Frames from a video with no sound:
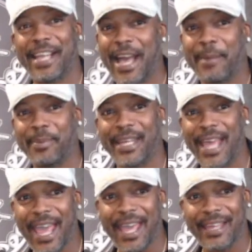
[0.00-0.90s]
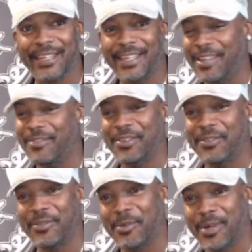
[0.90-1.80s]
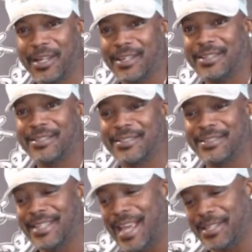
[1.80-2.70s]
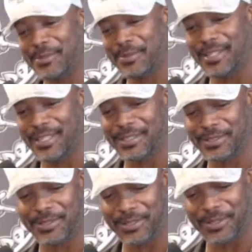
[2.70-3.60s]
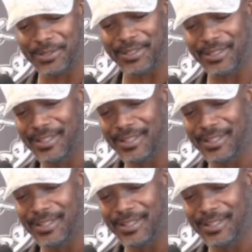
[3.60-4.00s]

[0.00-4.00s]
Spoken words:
copy that, even if it was. That's what niggas was doing.